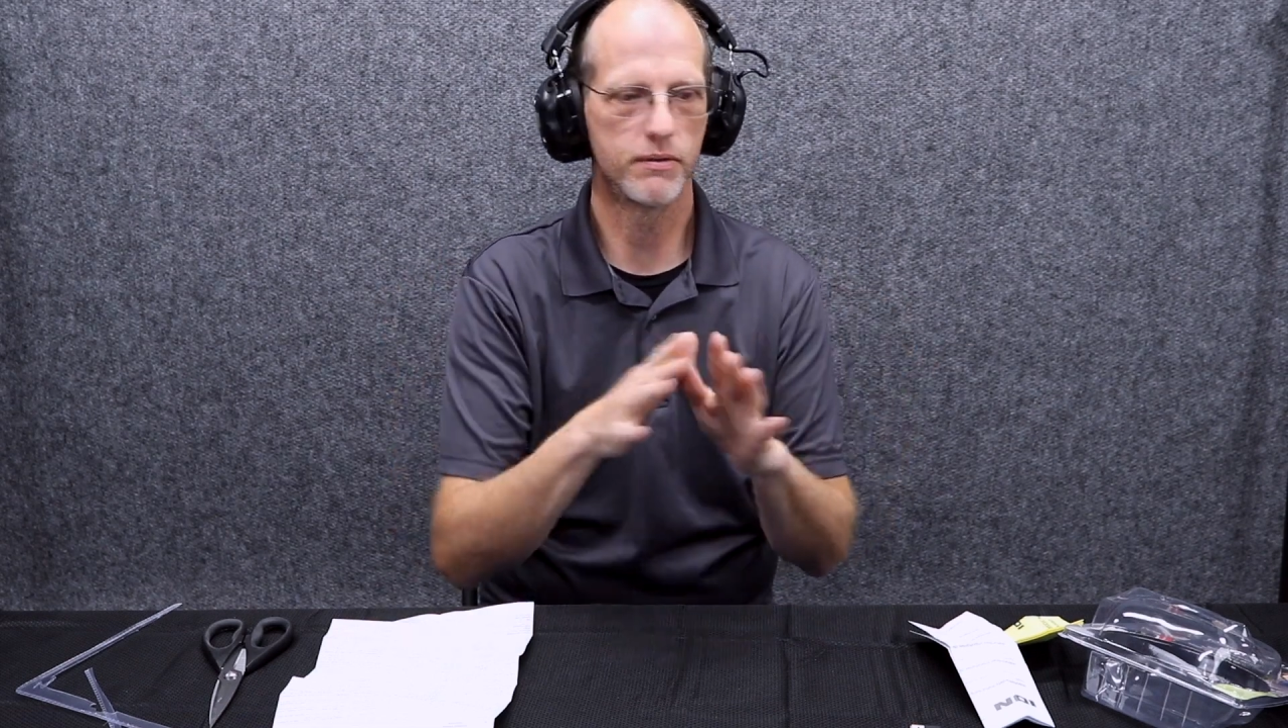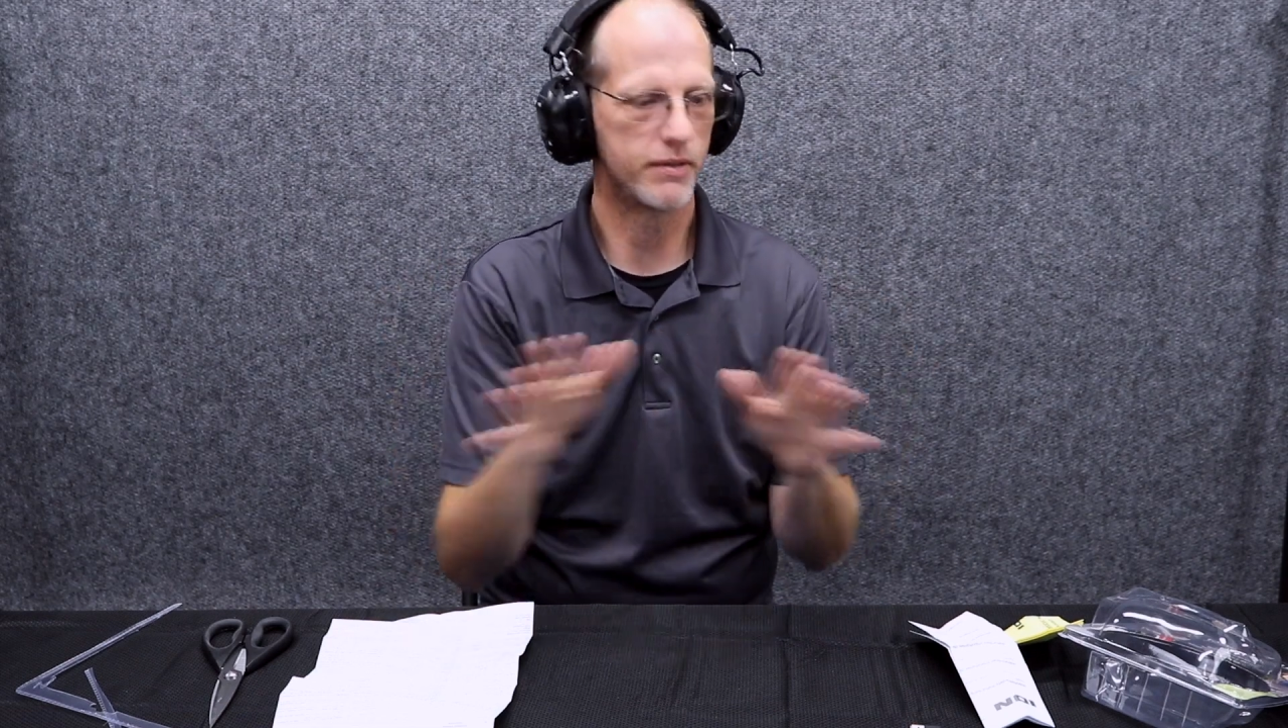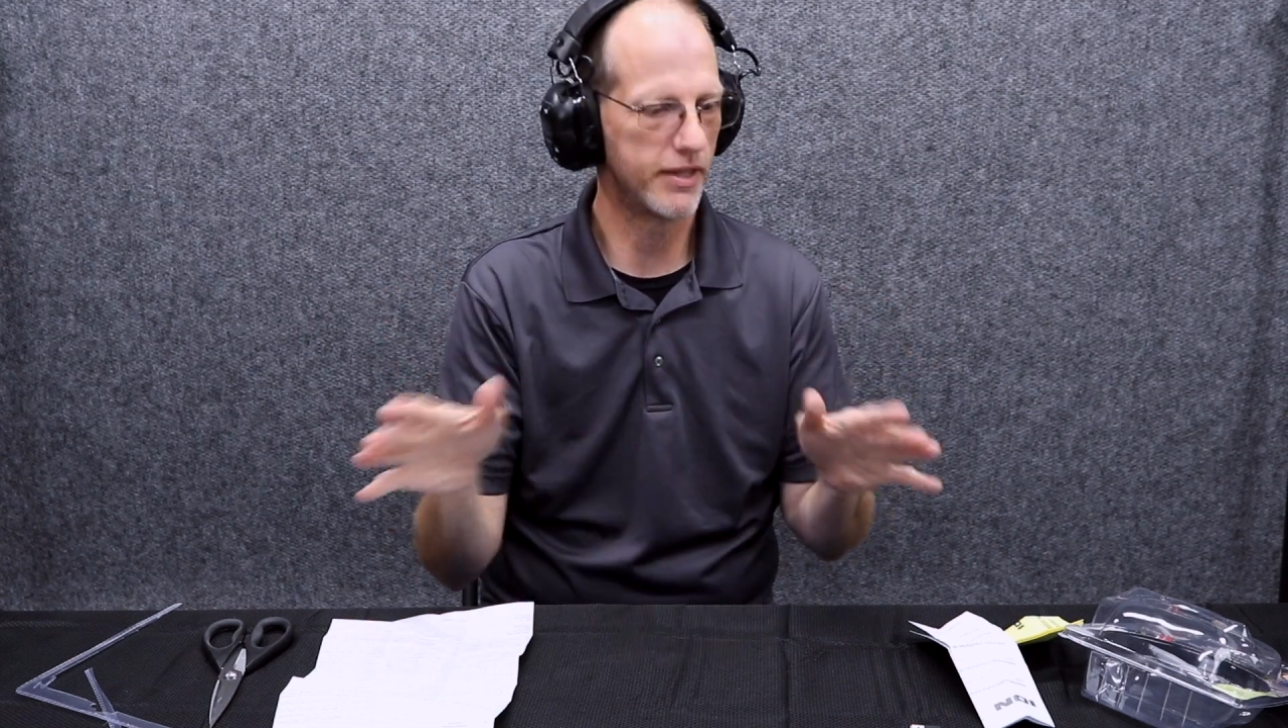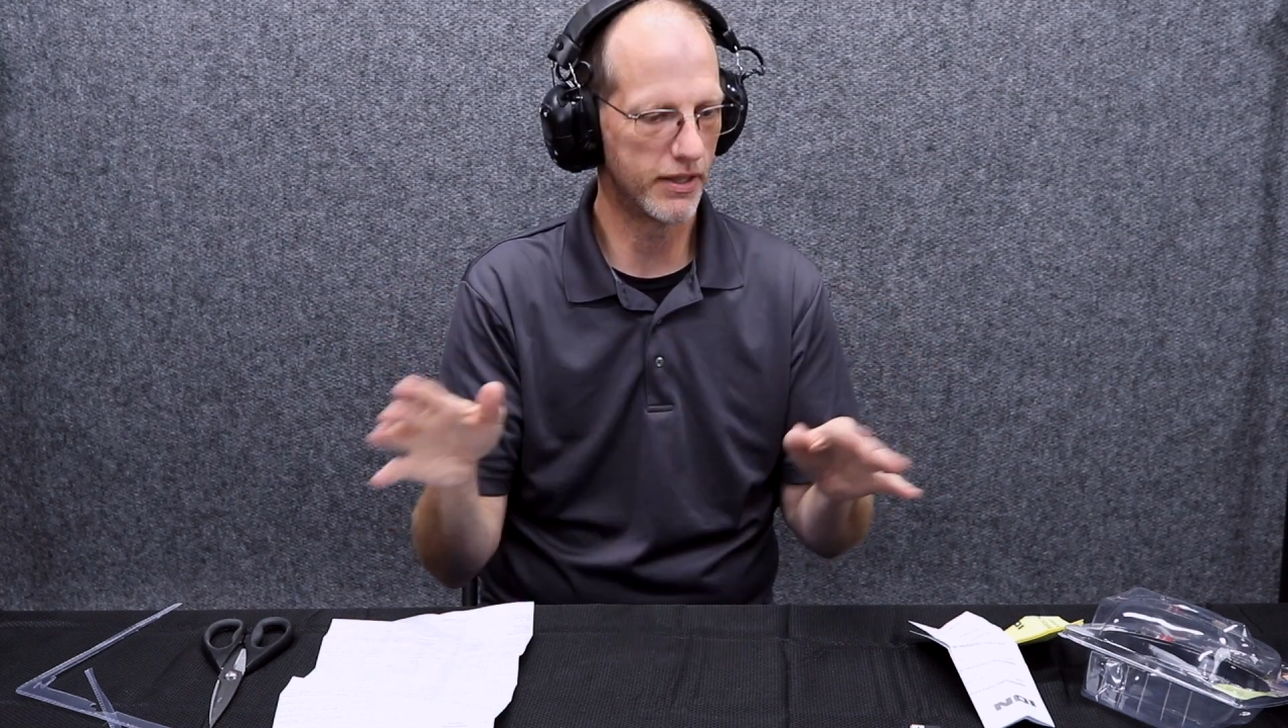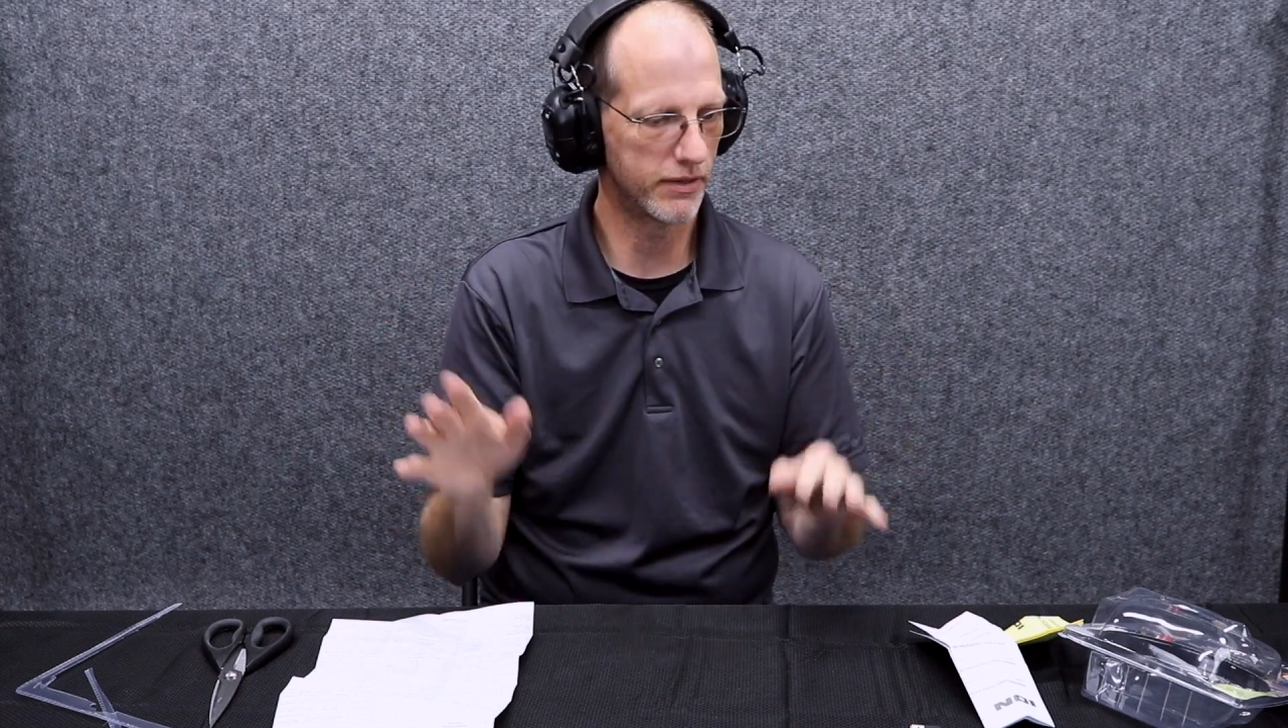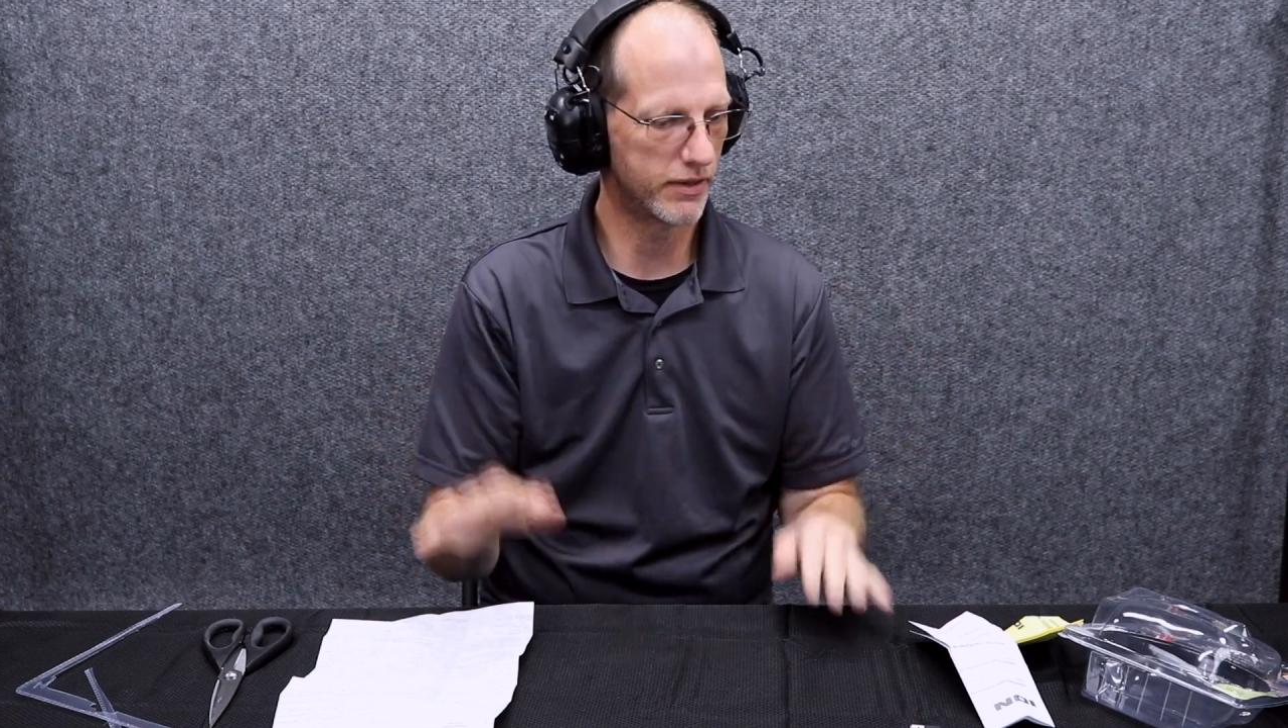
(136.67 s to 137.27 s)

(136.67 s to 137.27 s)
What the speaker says: deal.